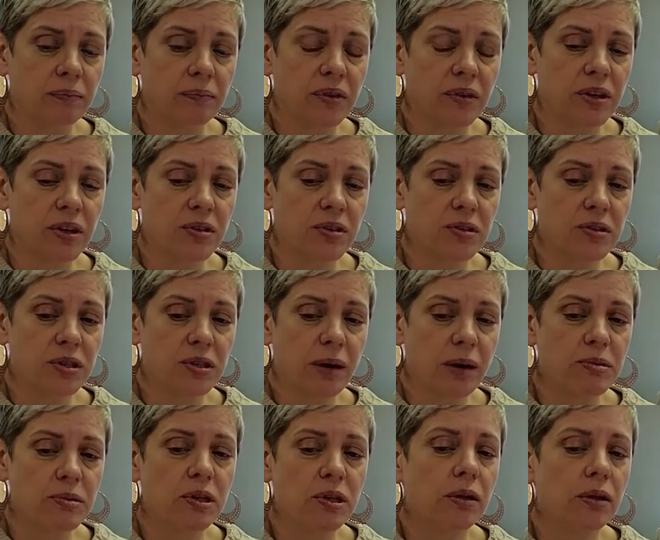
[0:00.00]
there's
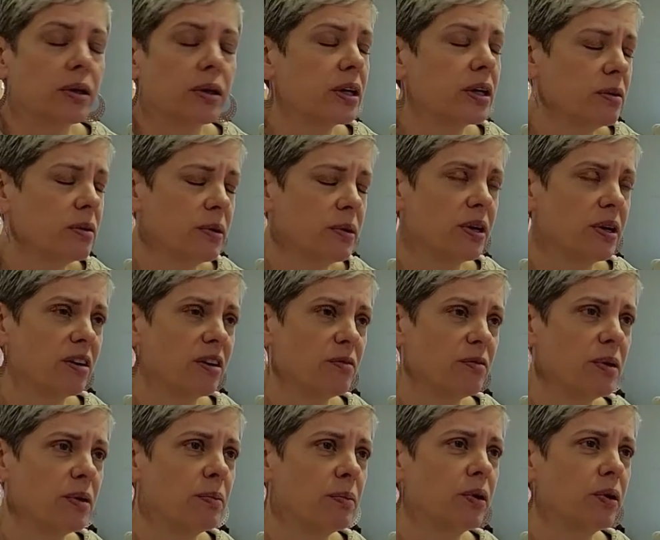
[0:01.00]
absolutely a community of
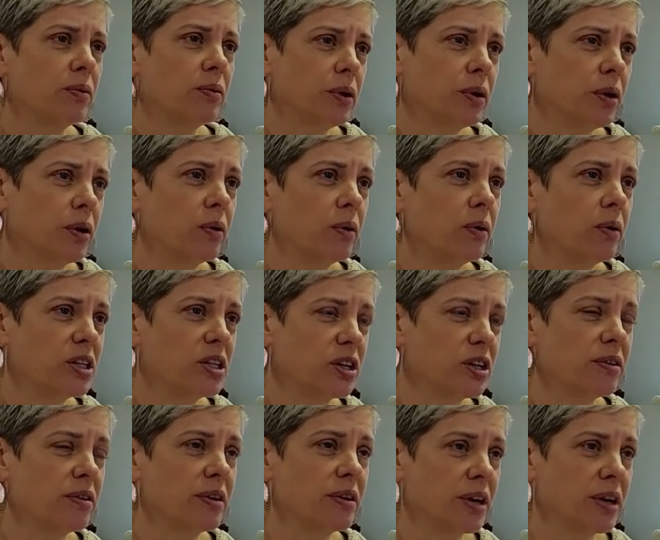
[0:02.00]
people who know each
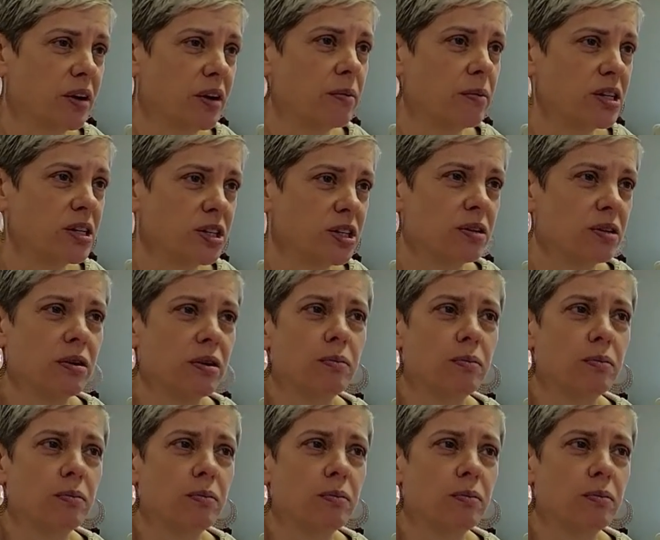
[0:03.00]
other and care about each other.